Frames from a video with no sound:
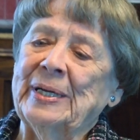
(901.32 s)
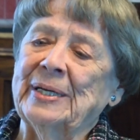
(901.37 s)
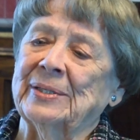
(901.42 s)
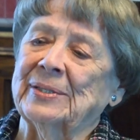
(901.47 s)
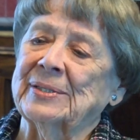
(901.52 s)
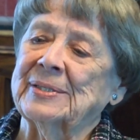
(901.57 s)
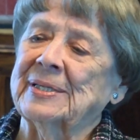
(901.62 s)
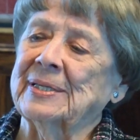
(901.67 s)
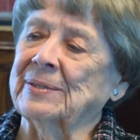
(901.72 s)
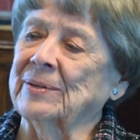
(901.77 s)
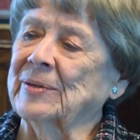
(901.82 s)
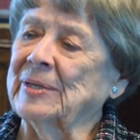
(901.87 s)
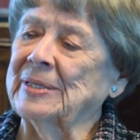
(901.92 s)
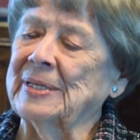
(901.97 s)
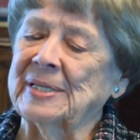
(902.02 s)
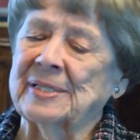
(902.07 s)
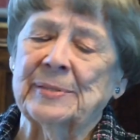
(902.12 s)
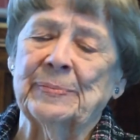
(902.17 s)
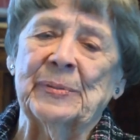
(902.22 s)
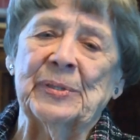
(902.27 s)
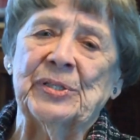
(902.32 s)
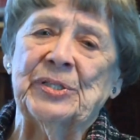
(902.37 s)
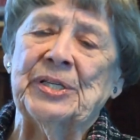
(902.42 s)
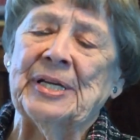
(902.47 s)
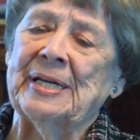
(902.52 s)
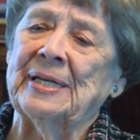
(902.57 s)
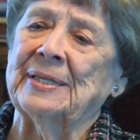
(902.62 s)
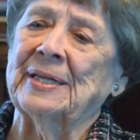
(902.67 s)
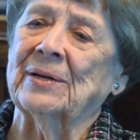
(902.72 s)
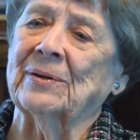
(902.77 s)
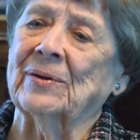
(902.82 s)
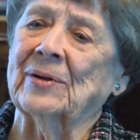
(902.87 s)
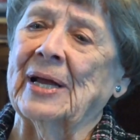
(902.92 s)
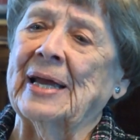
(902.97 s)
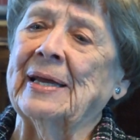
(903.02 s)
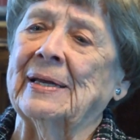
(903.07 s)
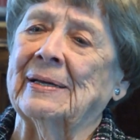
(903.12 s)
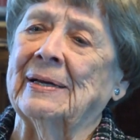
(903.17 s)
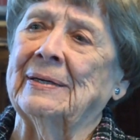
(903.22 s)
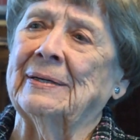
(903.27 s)
wheels that are in this machine, there
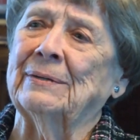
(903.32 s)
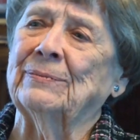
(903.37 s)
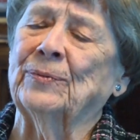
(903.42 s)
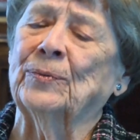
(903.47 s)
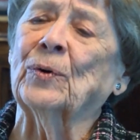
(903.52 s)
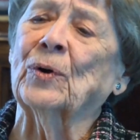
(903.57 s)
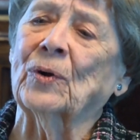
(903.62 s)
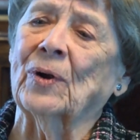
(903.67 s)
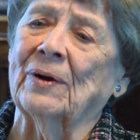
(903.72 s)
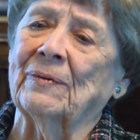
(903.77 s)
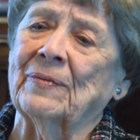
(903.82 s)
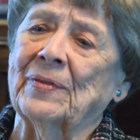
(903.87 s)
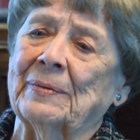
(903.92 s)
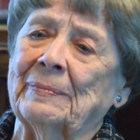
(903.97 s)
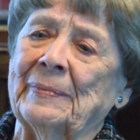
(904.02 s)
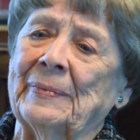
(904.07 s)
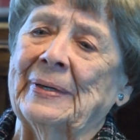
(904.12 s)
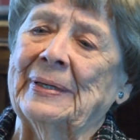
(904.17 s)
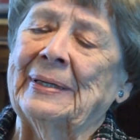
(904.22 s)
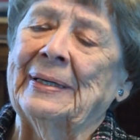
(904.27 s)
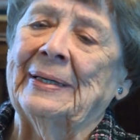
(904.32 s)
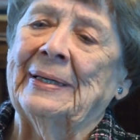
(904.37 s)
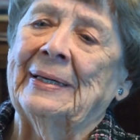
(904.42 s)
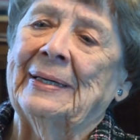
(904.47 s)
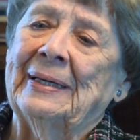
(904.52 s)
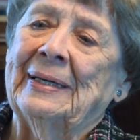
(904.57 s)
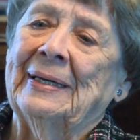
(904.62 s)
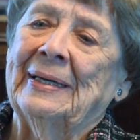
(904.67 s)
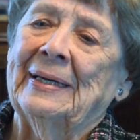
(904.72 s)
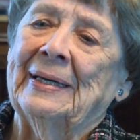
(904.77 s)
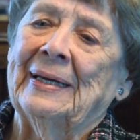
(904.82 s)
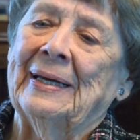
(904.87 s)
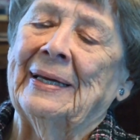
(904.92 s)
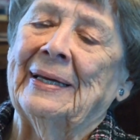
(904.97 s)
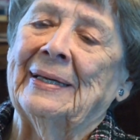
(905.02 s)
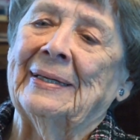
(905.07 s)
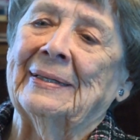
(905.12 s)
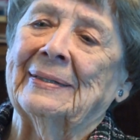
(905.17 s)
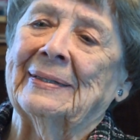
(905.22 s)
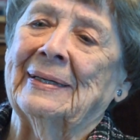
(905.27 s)
are uh, four of them.
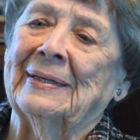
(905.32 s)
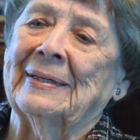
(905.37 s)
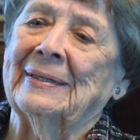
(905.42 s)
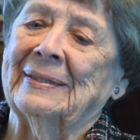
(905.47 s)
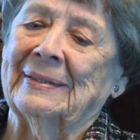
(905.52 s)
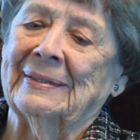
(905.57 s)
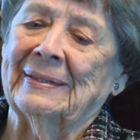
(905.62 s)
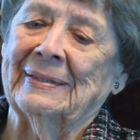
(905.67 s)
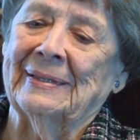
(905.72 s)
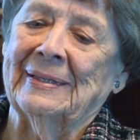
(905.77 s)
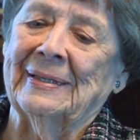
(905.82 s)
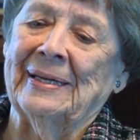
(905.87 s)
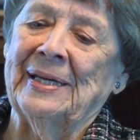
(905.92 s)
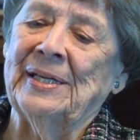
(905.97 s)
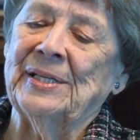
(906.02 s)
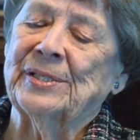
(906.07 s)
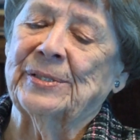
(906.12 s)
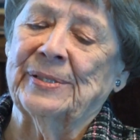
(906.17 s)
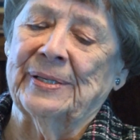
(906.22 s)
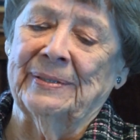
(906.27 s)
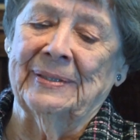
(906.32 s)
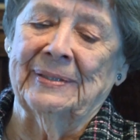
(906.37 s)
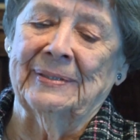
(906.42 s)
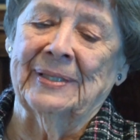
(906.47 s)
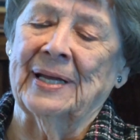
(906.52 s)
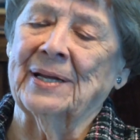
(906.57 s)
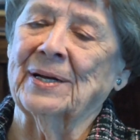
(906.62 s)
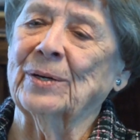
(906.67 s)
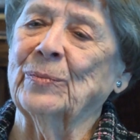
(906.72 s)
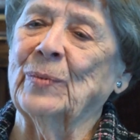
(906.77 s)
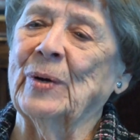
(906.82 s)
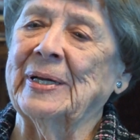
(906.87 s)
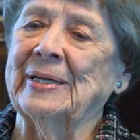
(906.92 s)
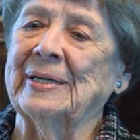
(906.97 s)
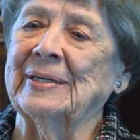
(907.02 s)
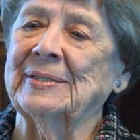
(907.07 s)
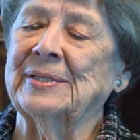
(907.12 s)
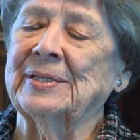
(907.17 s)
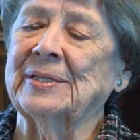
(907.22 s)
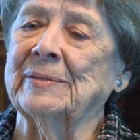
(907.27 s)
And each letter went
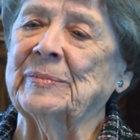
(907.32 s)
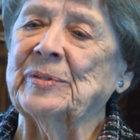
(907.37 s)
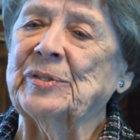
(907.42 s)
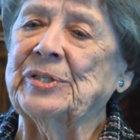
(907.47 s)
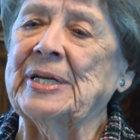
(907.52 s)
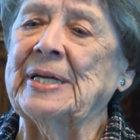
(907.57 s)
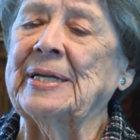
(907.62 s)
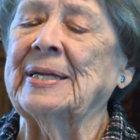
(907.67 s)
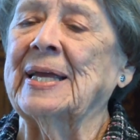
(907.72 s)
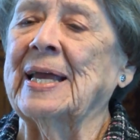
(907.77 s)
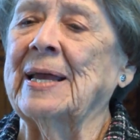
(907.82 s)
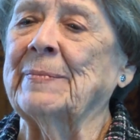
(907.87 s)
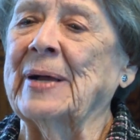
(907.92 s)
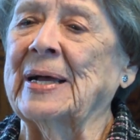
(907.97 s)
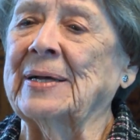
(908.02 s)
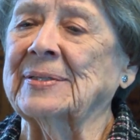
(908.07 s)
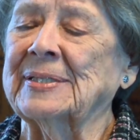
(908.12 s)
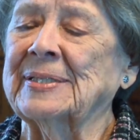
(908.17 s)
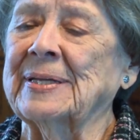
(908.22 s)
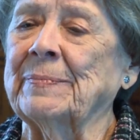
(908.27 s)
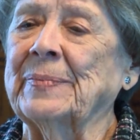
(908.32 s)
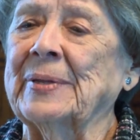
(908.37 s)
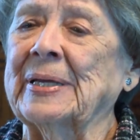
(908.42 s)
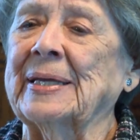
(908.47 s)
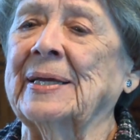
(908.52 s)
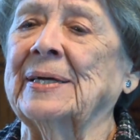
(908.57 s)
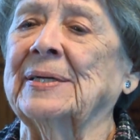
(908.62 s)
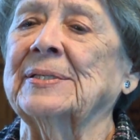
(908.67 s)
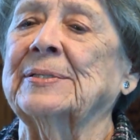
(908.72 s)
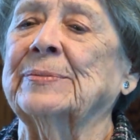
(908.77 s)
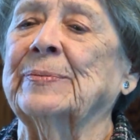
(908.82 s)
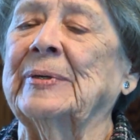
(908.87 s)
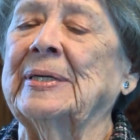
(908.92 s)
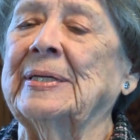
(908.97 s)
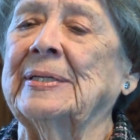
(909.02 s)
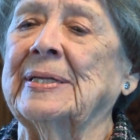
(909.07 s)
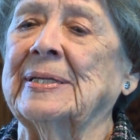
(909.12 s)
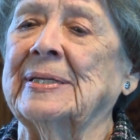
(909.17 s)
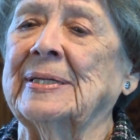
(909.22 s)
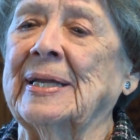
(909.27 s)
into the machine, came out something else, went
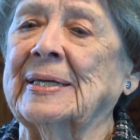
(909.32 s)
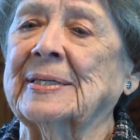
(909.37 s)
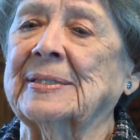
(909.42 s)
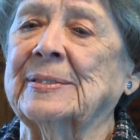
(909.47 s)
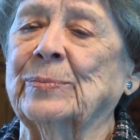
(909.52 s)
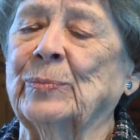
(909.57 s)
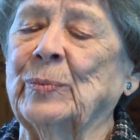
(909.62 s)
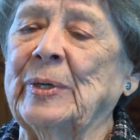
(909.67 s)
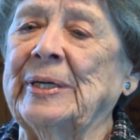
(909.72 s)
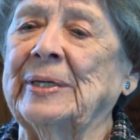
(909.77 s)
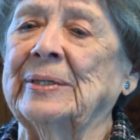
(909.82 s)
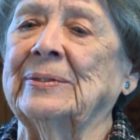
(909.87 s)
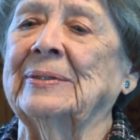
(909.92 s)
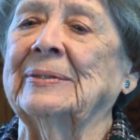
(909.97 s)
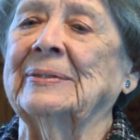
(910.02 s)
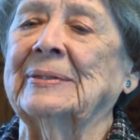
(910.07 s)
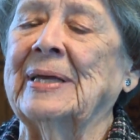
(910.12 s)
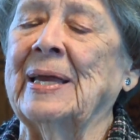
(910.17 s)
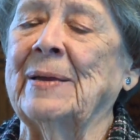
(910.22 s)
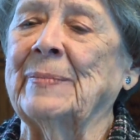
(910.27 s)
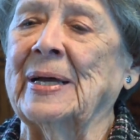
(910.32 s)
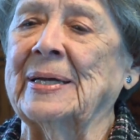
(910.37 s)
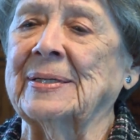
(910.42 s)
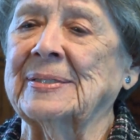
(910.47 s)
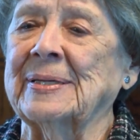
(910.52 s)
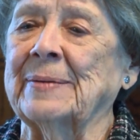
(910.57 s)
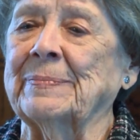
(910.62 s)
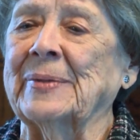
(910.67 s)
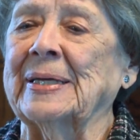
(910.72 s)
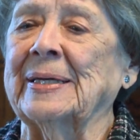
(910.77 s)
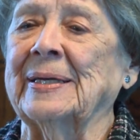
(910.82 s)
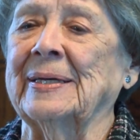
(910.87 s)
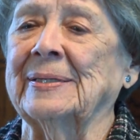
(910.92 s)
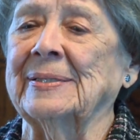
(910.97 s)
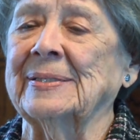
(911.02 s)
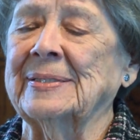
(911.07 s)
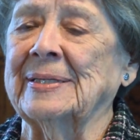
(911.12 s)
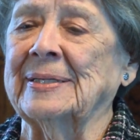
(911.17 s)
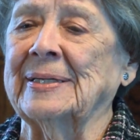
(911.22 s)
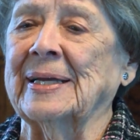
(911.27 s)
into the next wheel, came out something
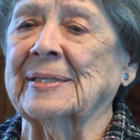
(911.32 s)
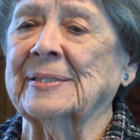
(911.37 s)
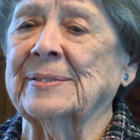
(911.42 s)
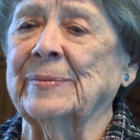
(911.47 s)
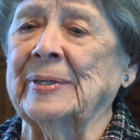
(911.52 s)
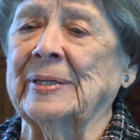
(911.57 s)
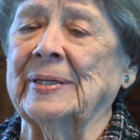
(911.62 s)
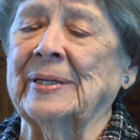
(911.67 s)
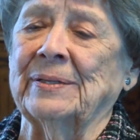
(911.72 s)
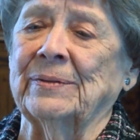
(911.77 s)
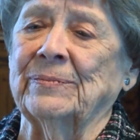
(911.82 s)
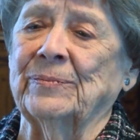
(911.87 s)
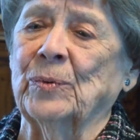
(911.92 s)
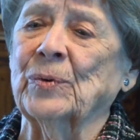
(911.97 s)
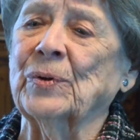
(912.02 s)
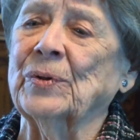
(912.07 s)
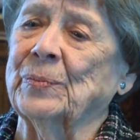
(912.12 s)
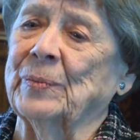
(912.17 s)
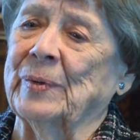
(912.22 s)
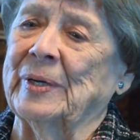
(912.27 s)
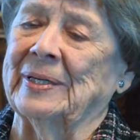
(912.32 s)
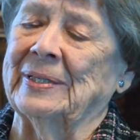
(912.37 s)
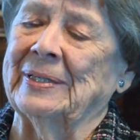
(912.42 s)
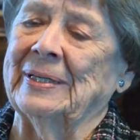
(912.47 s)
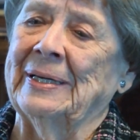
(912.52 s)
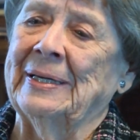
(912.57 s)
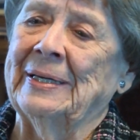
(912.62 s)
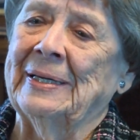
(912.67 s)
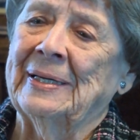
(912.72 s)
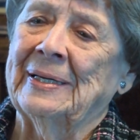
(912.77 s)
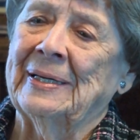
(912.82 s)
else, the next wheel, and the fourth wheel.